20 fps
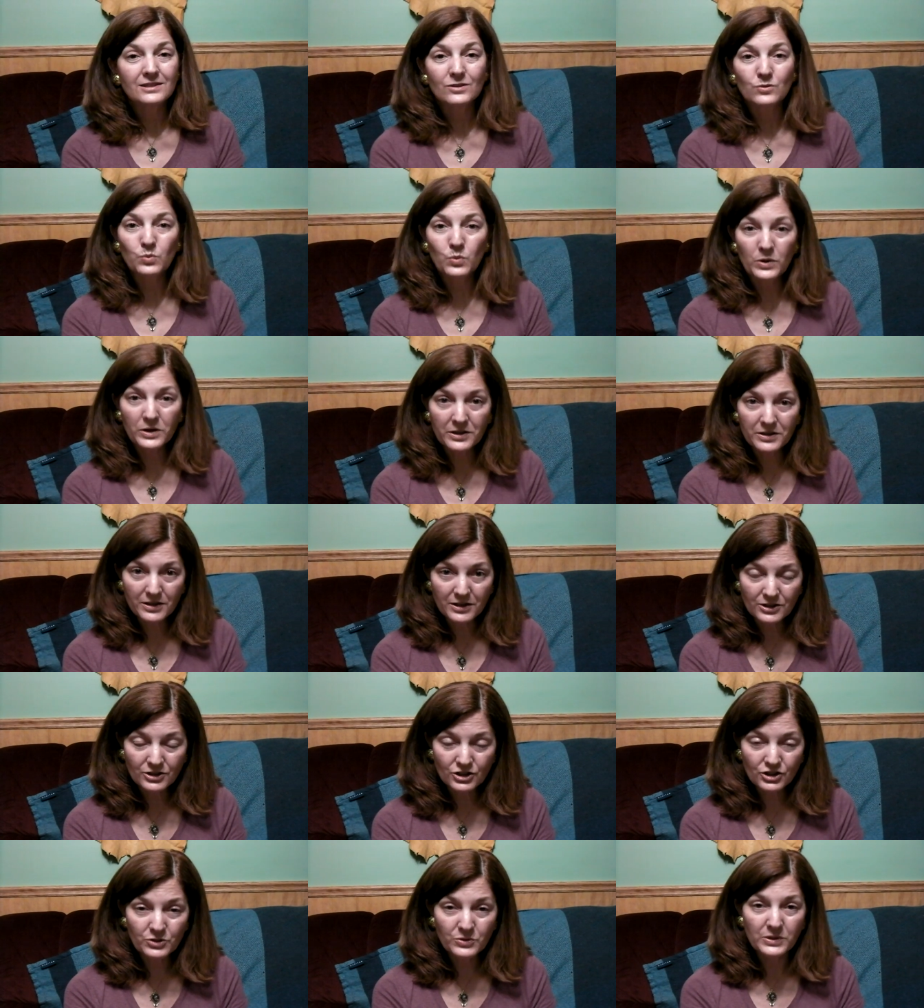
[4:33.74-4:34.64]
So what are
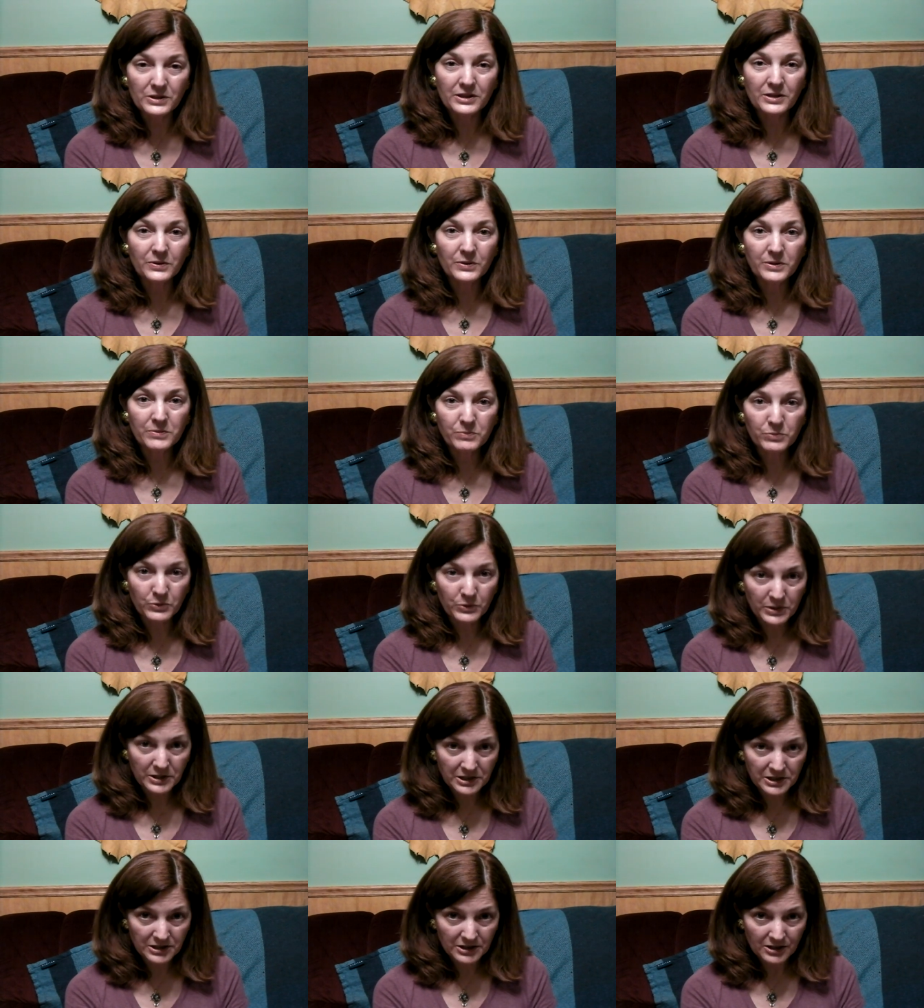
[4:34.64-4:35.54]
they doing? They're
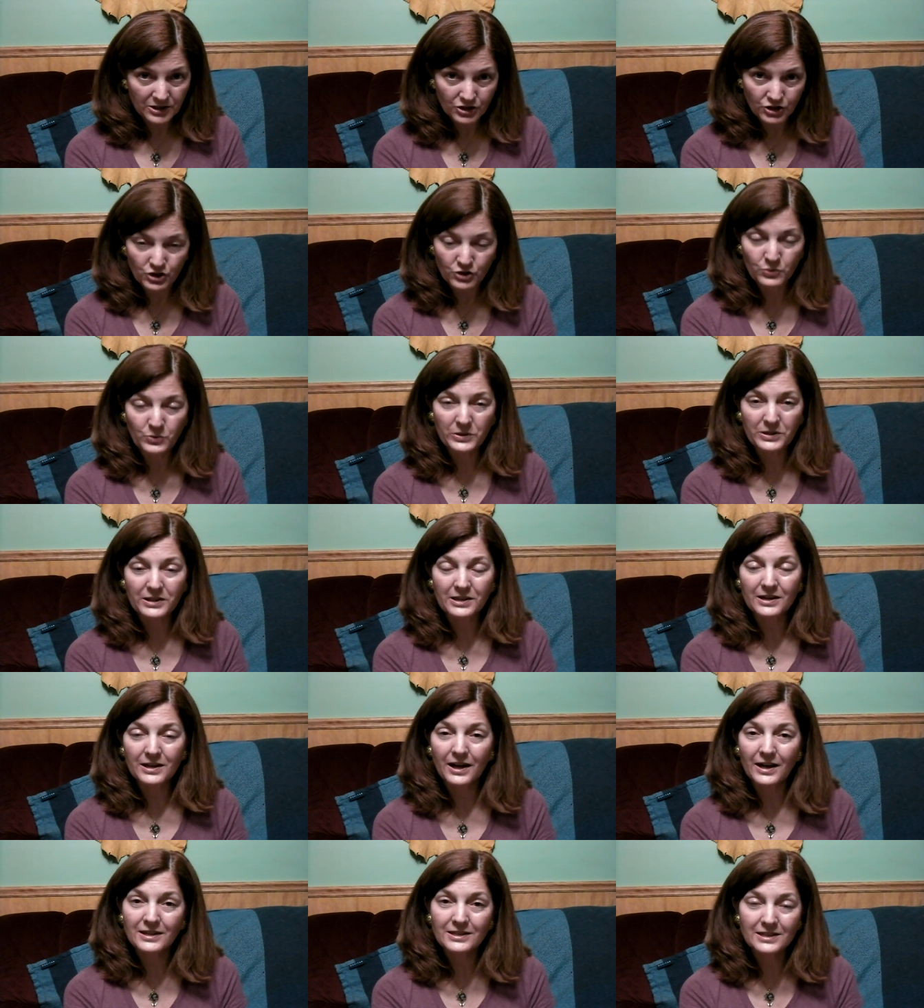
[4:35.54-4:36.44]
imprinting you with
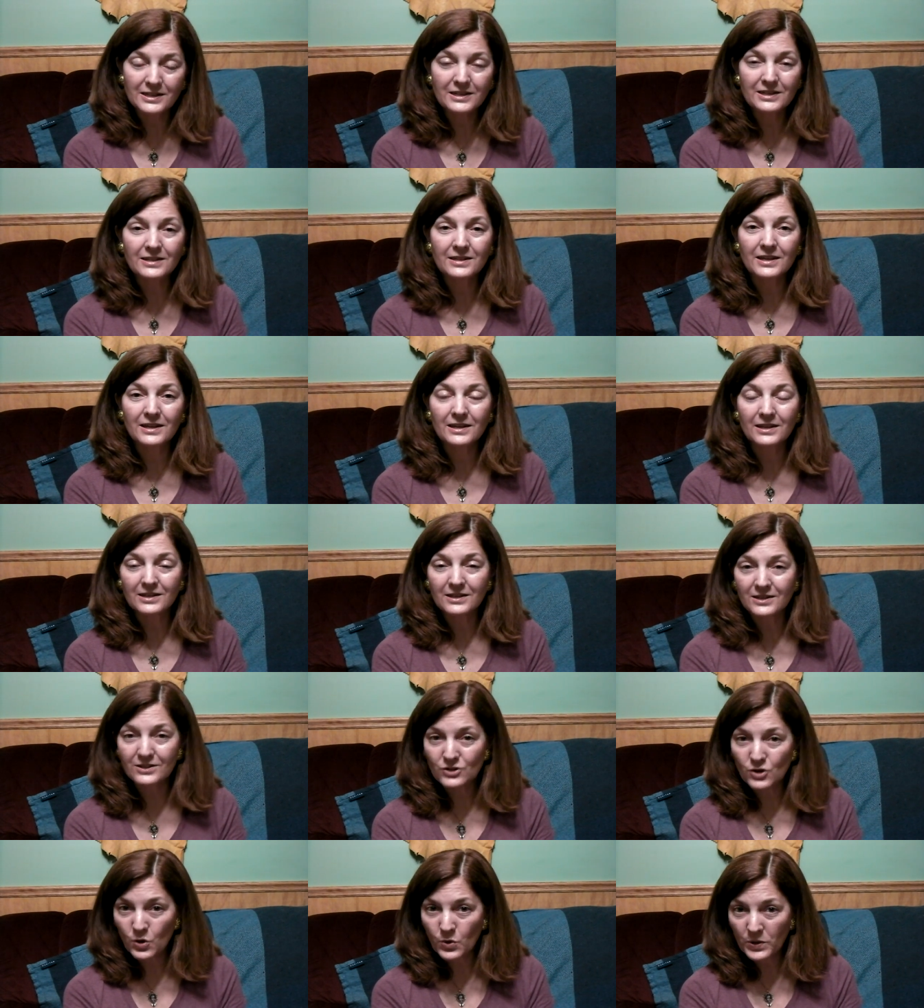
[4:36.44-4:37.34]
the idea that it
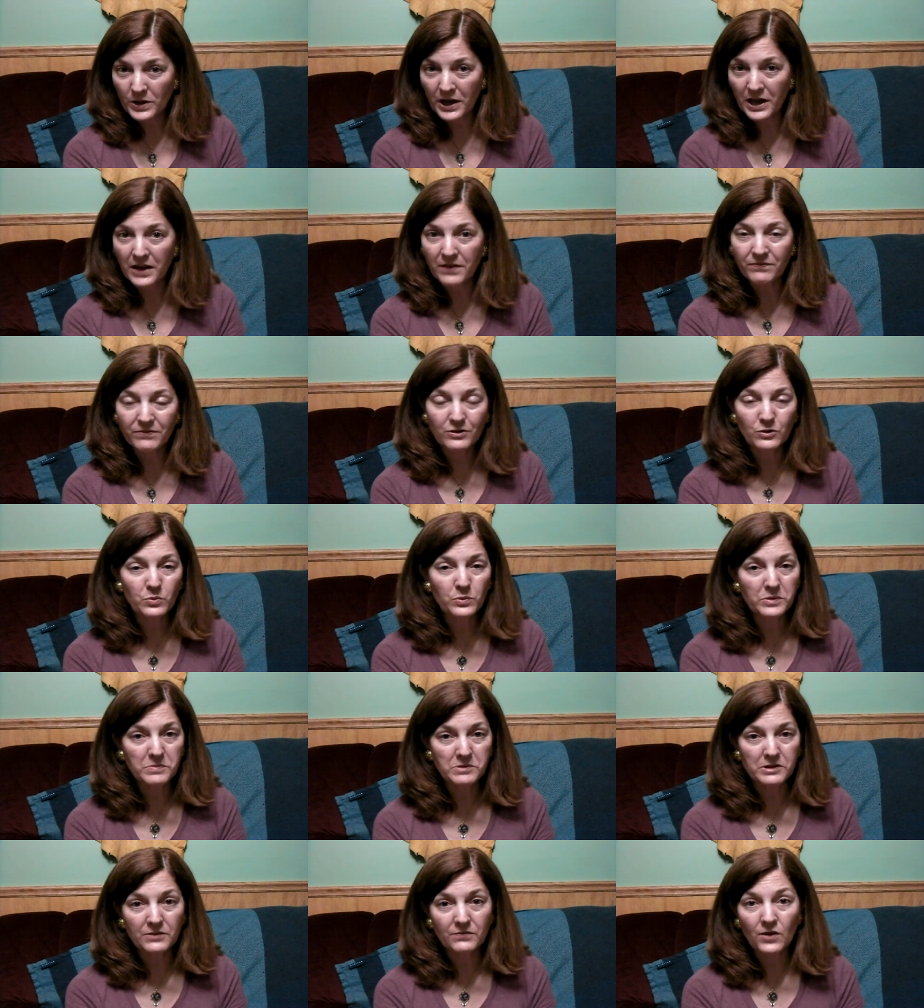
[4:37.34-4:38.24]
is okay for
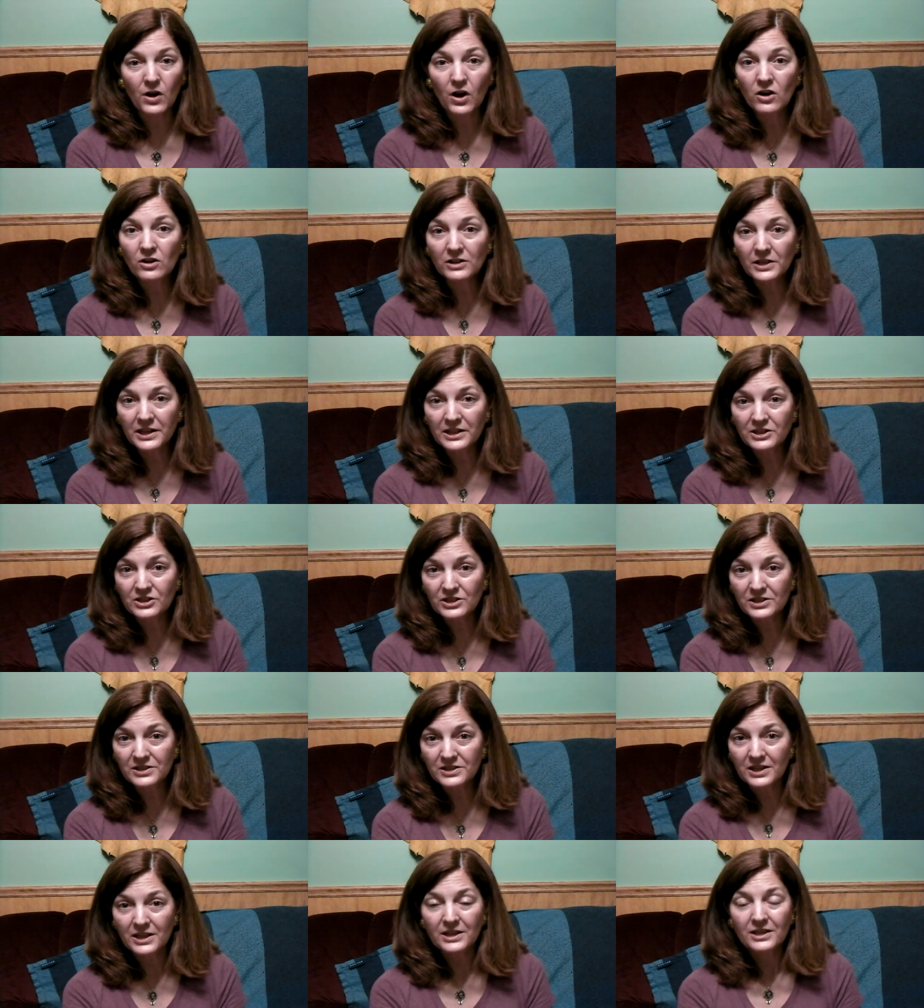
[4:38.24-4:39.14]
women of all
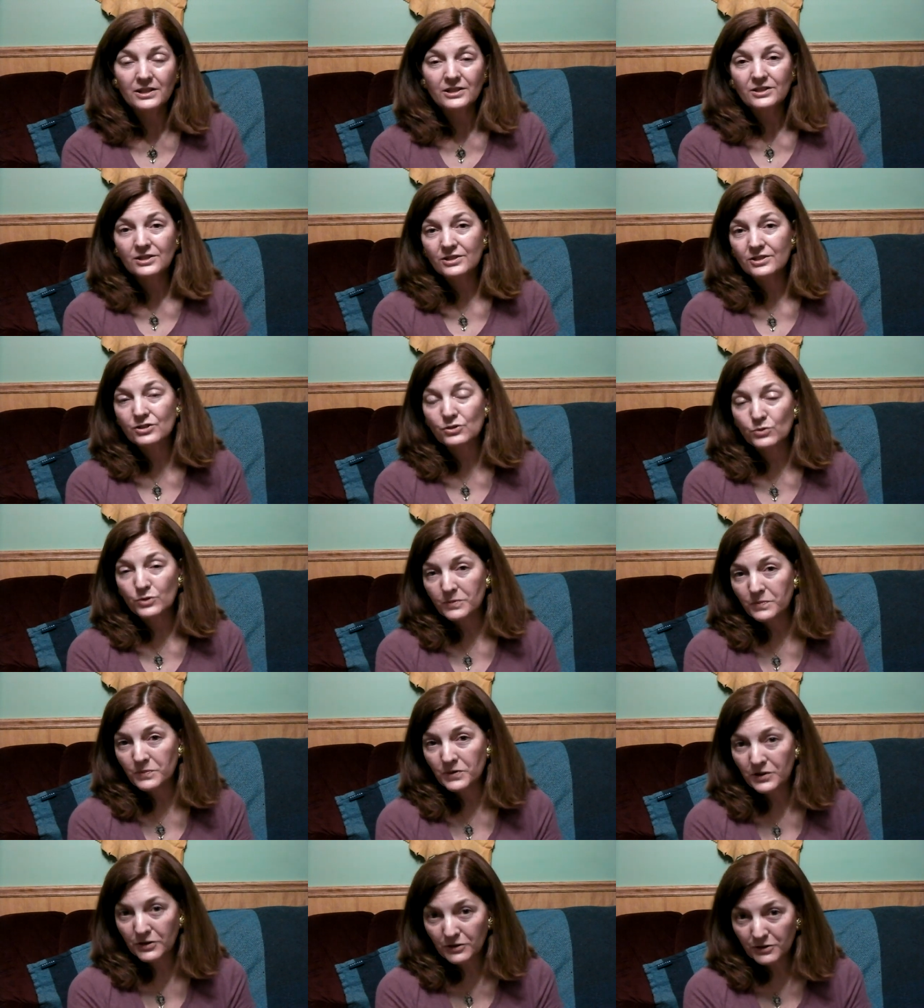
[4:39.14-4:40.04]
ages to
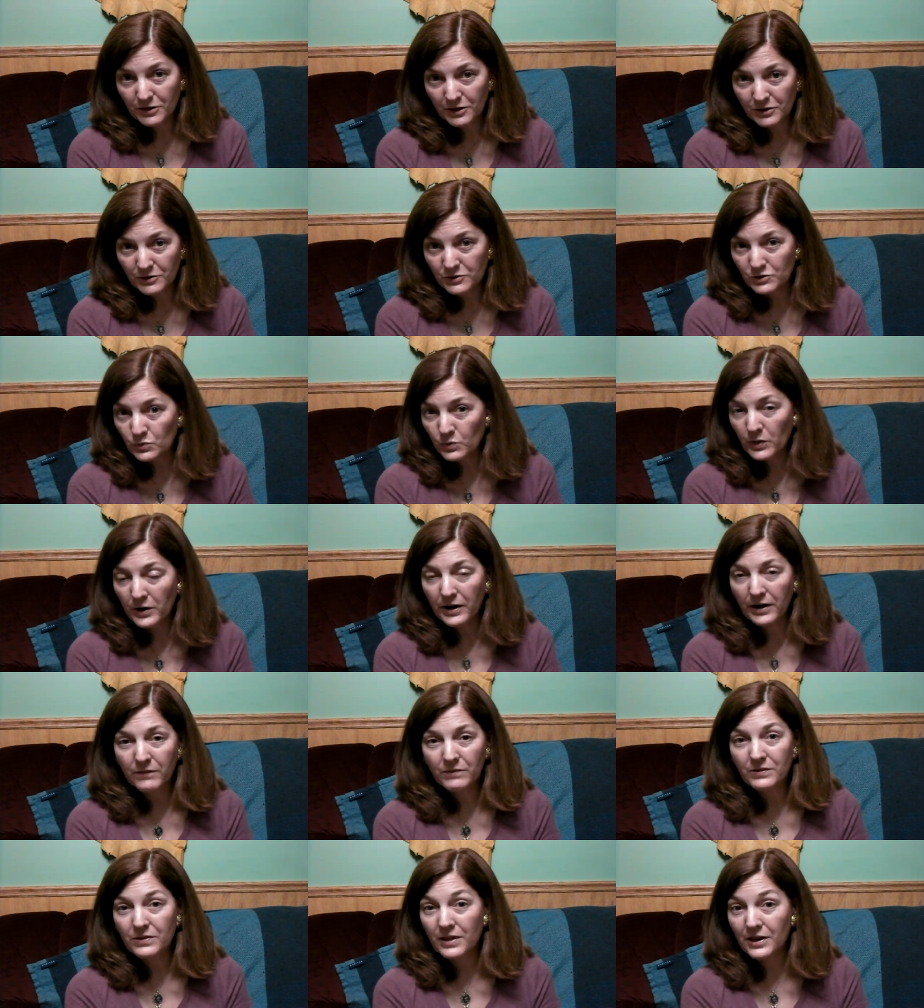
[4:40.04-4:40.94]
strip their clothes
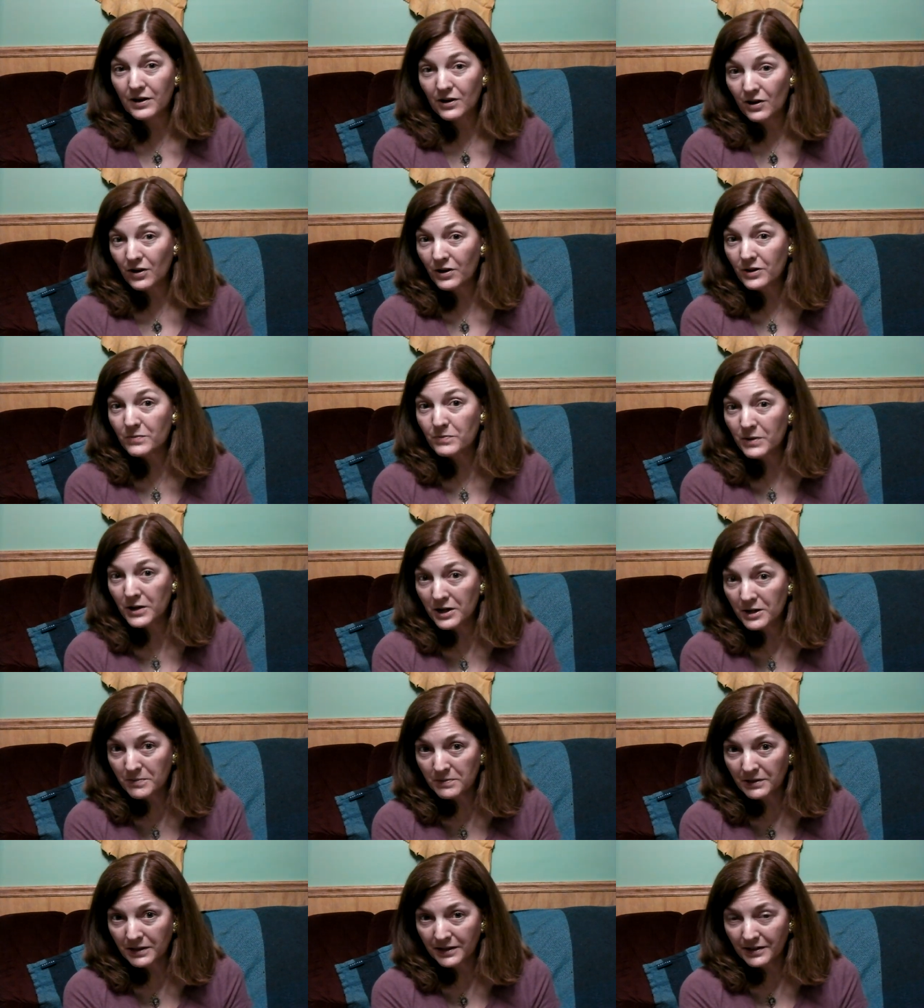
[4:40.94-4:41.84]
wherever they are in
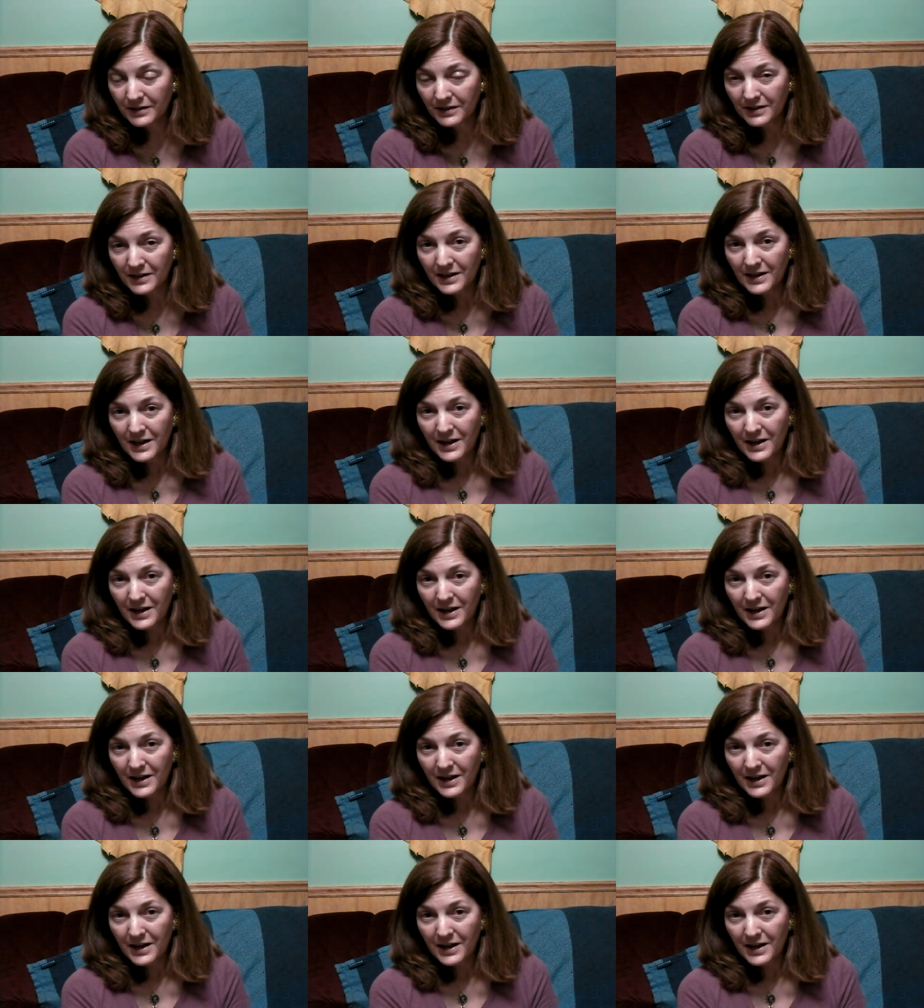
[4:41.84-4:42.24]
public.